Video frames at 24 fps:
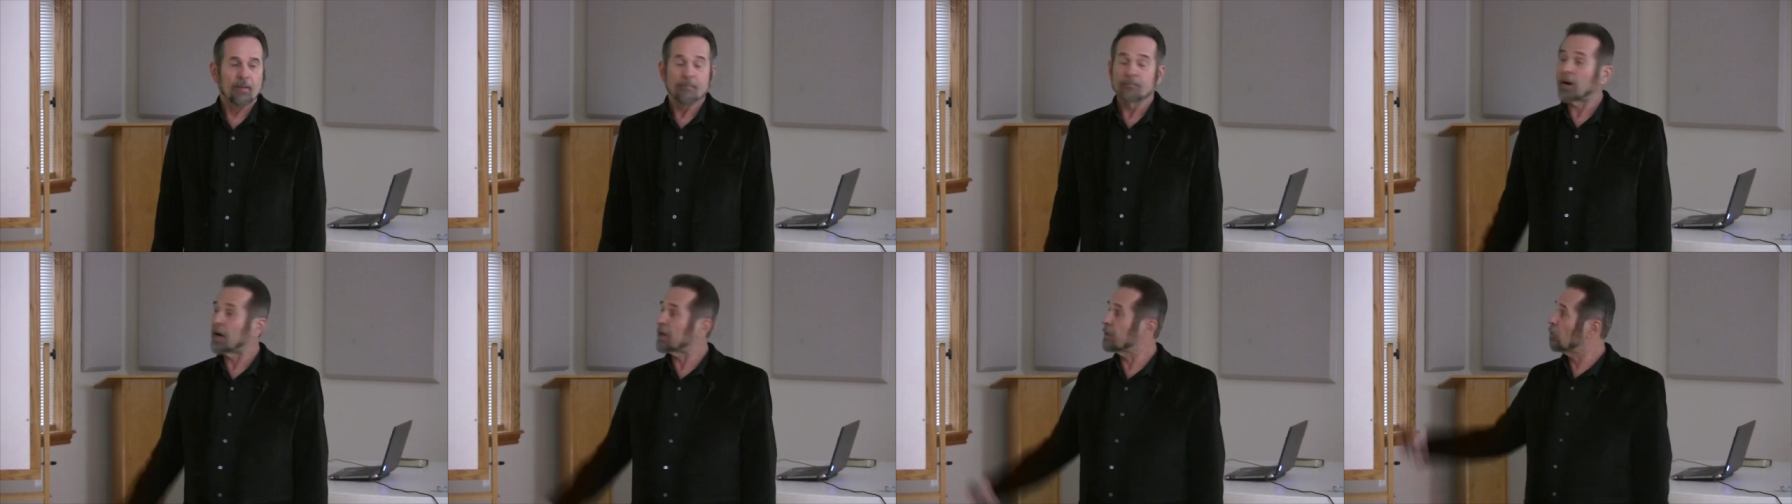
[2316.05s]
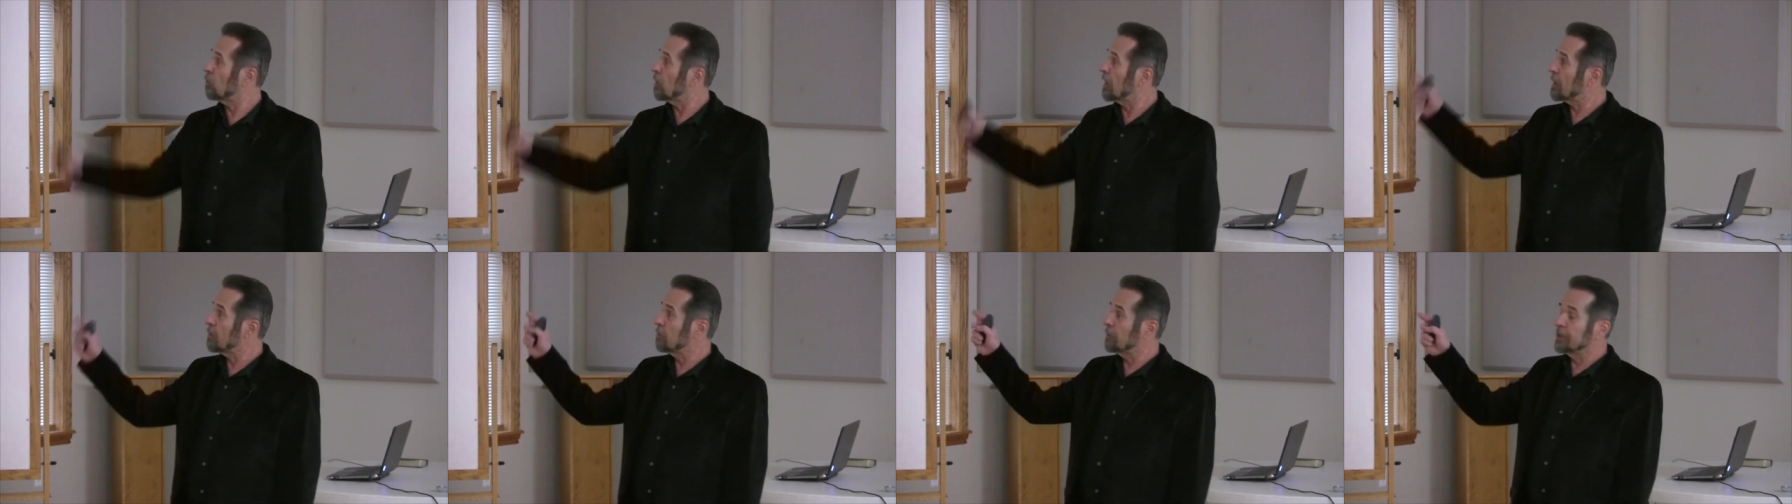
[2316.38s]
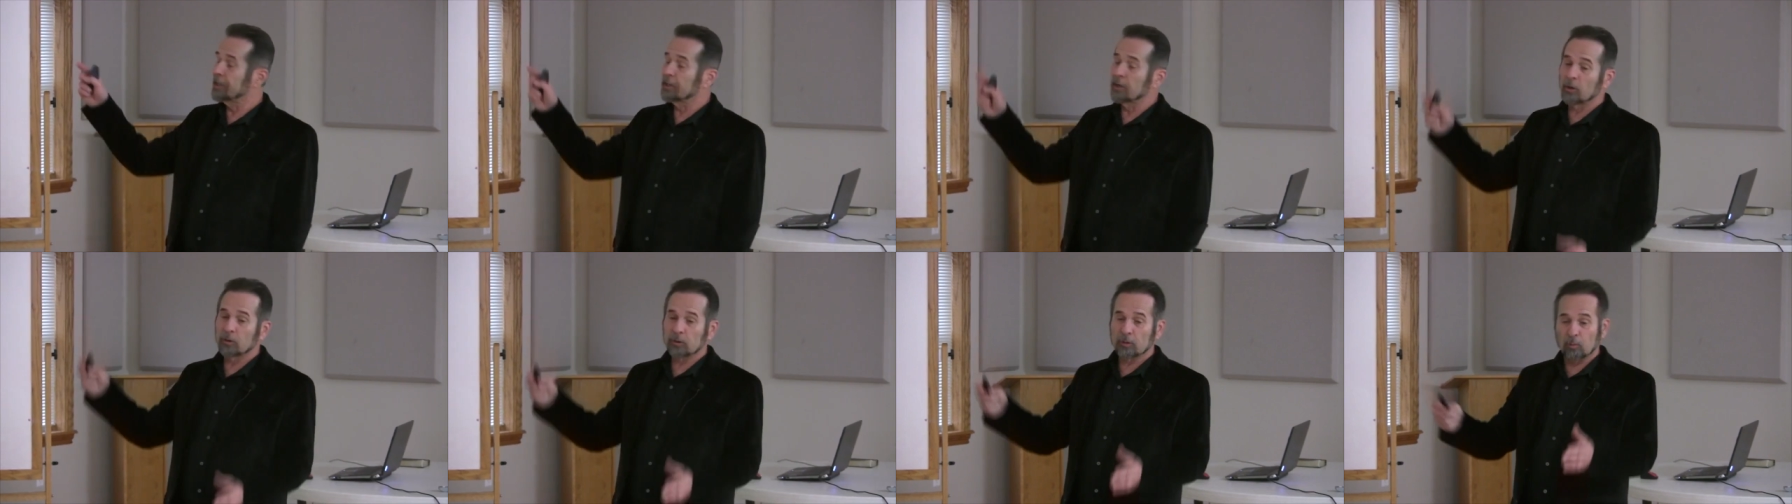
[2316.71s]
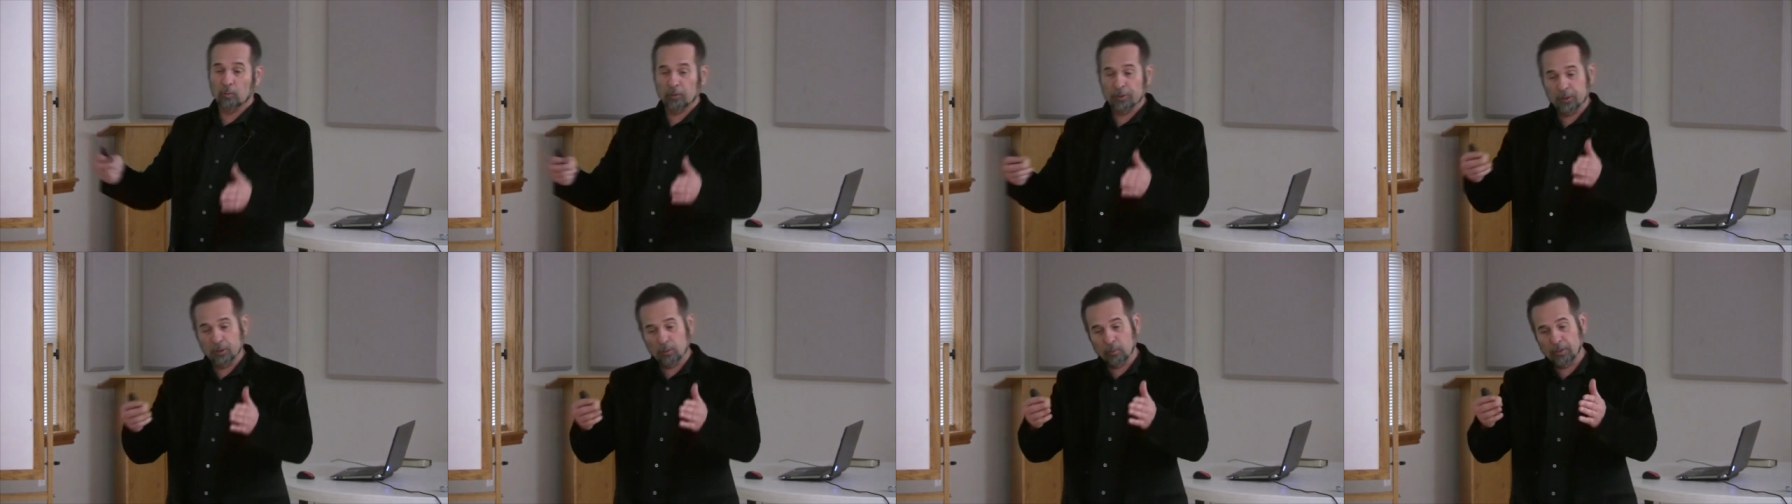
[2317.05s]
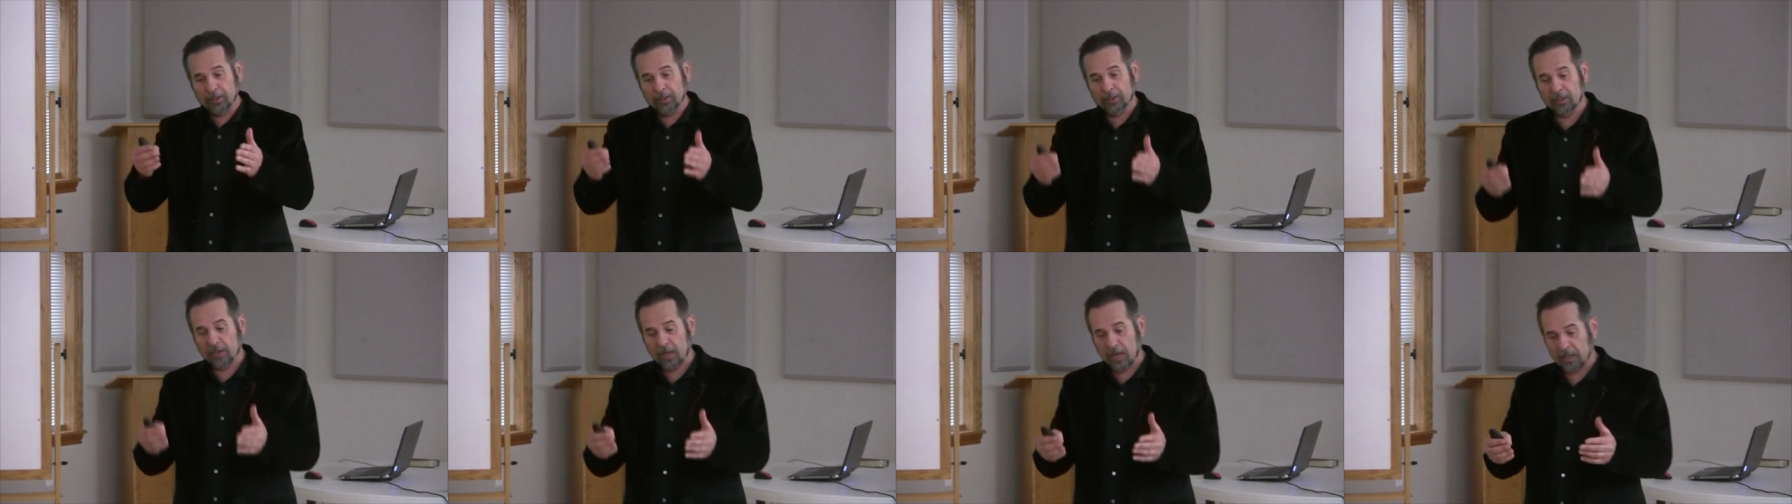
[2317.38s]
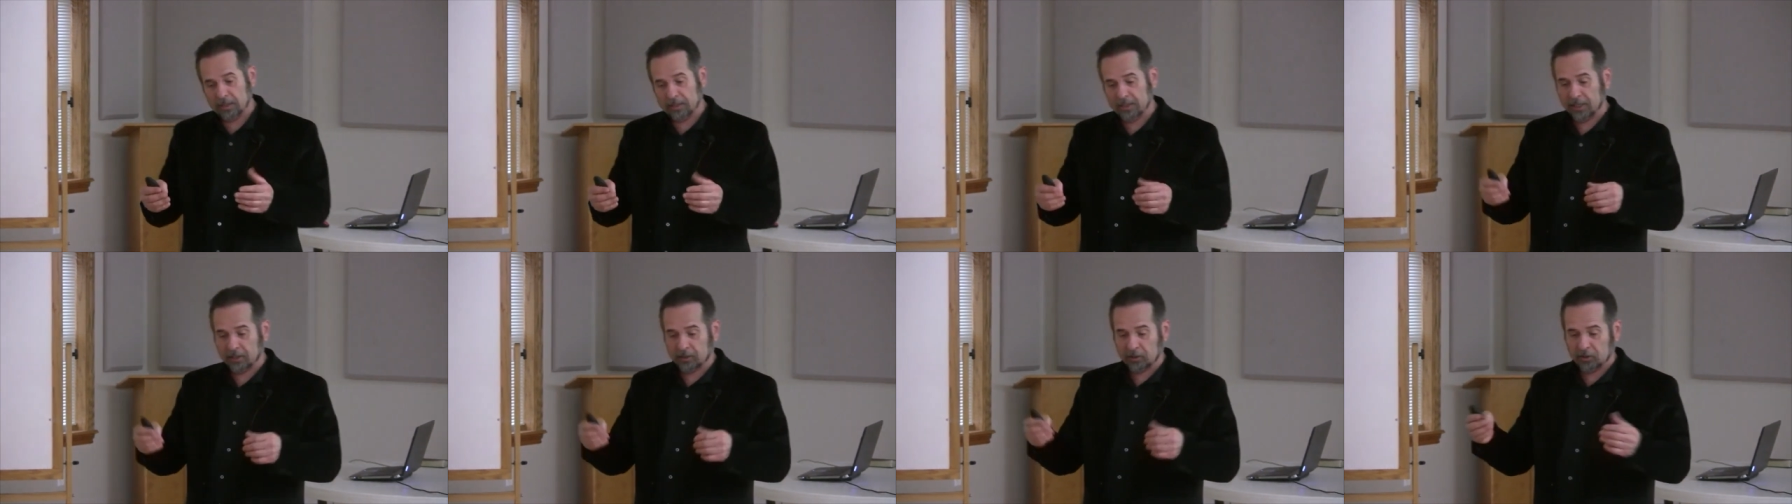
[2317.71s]
By the way, we know that when you read the
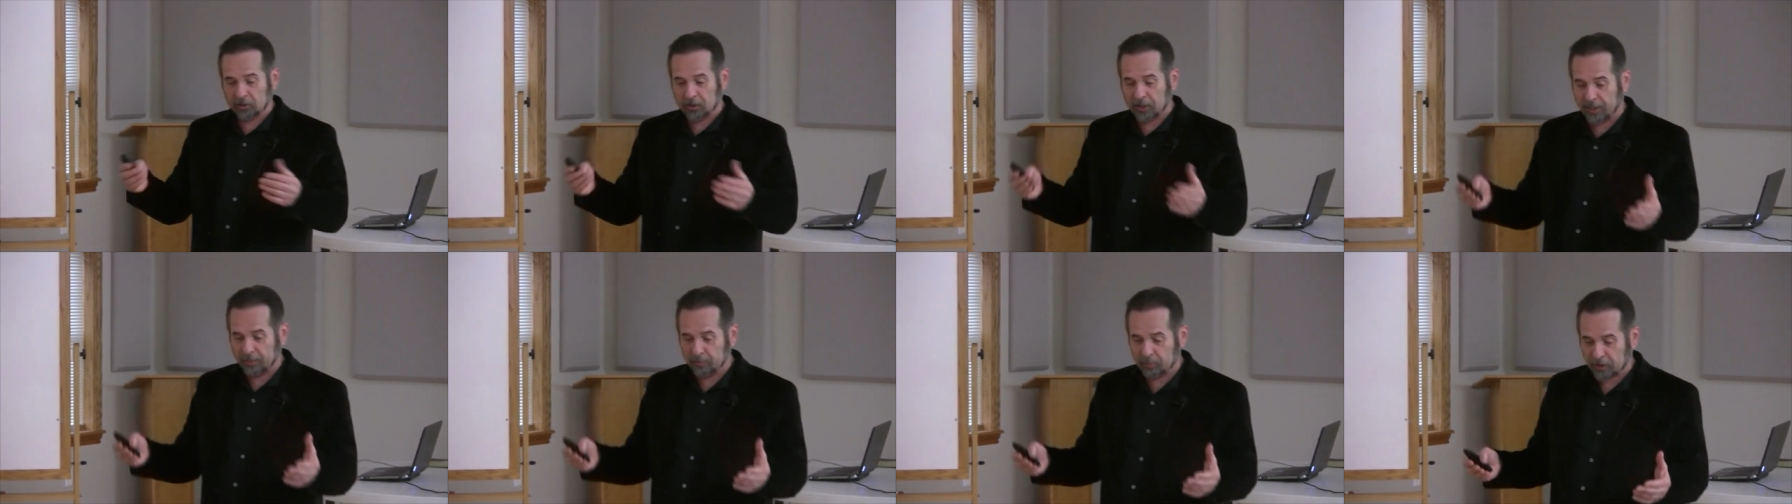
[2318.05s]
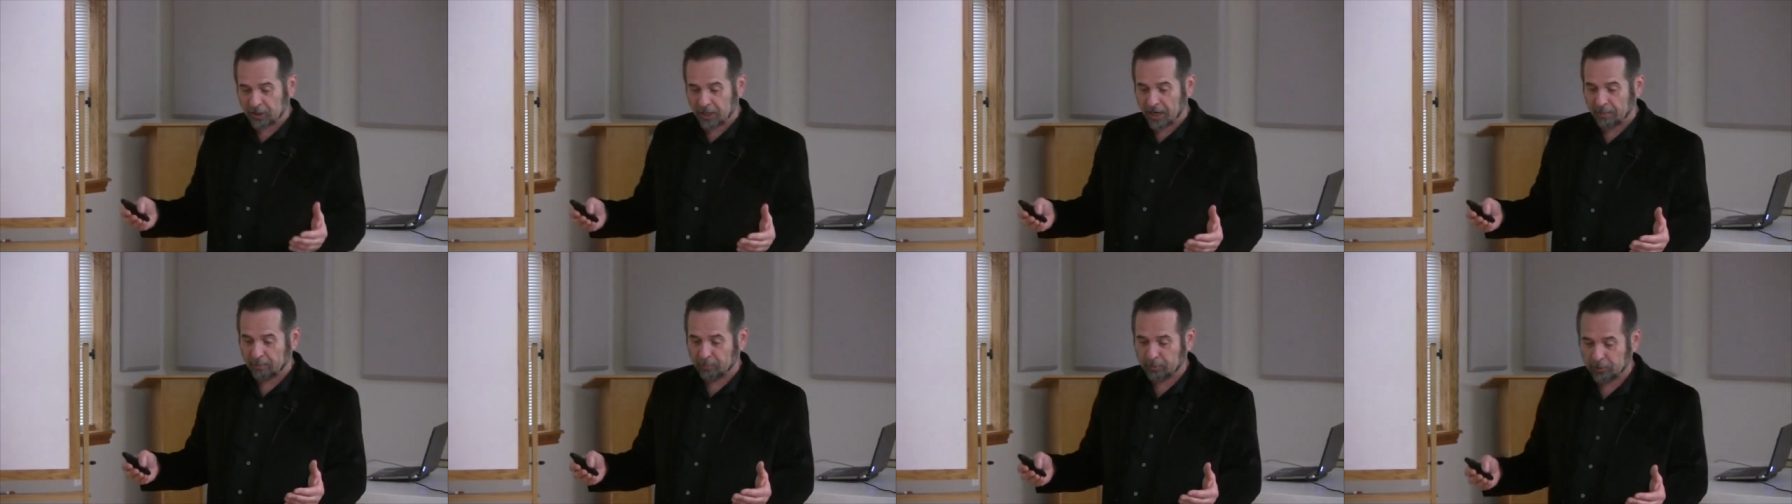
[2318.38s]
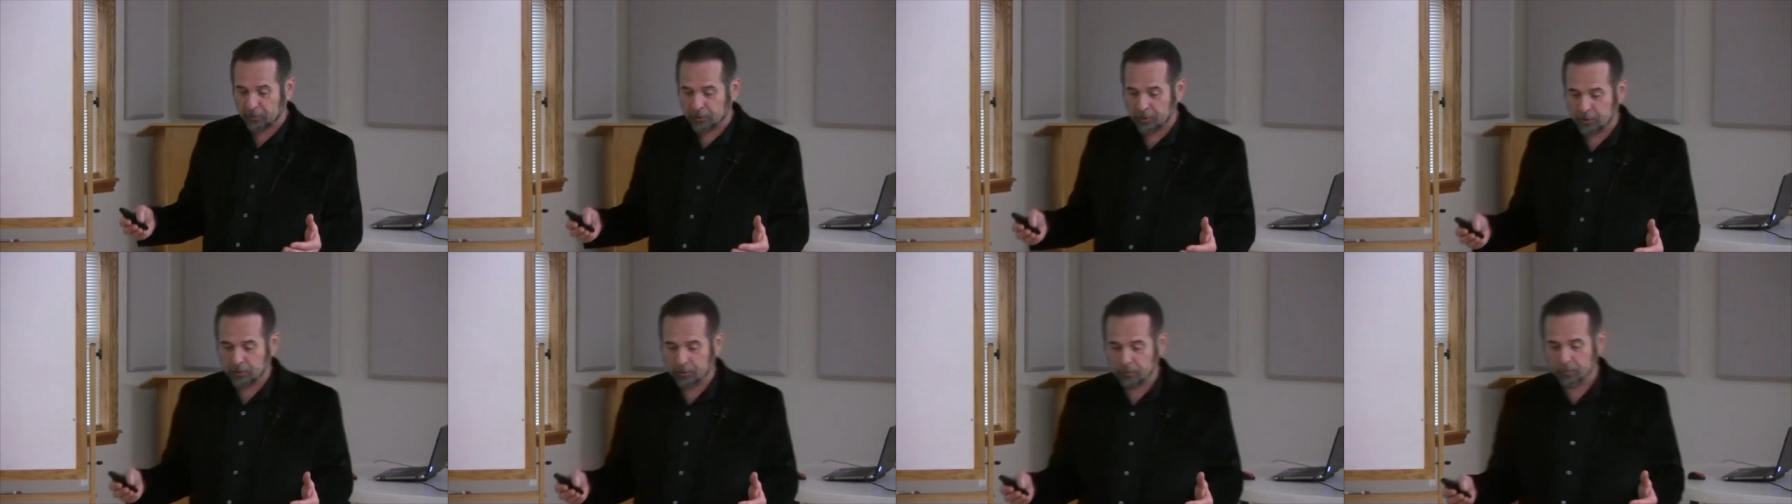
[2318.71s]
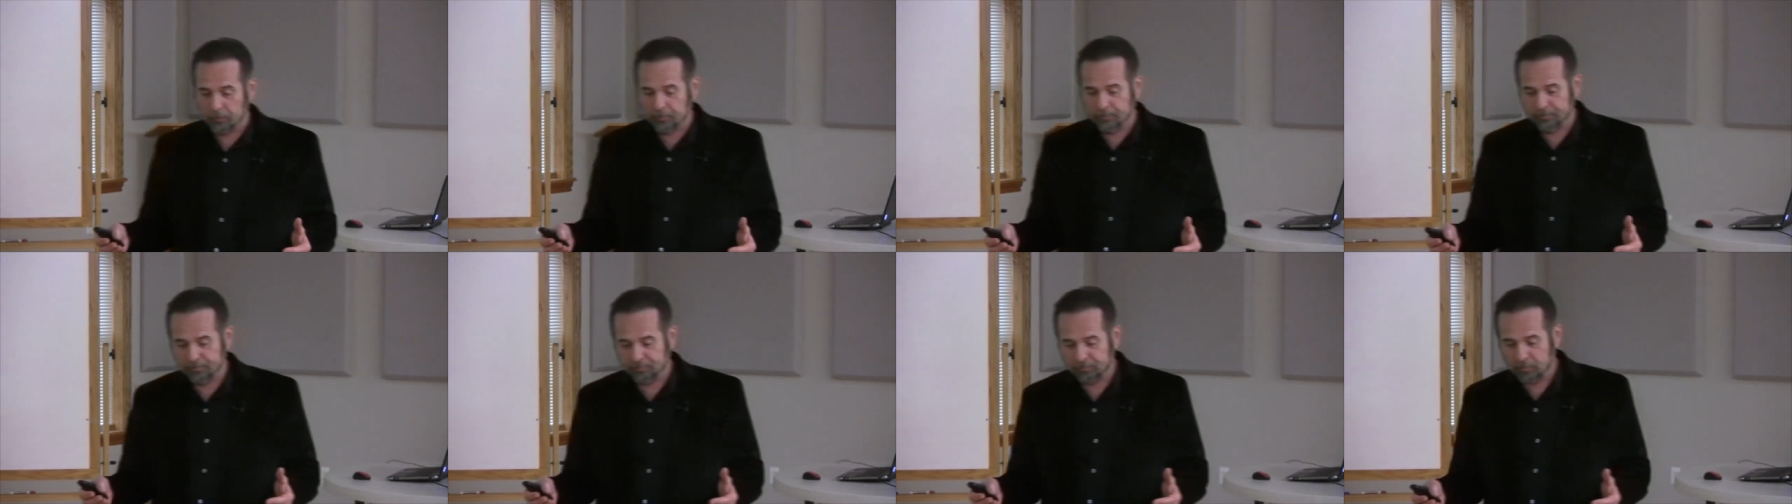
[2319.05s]
context of James chapter two,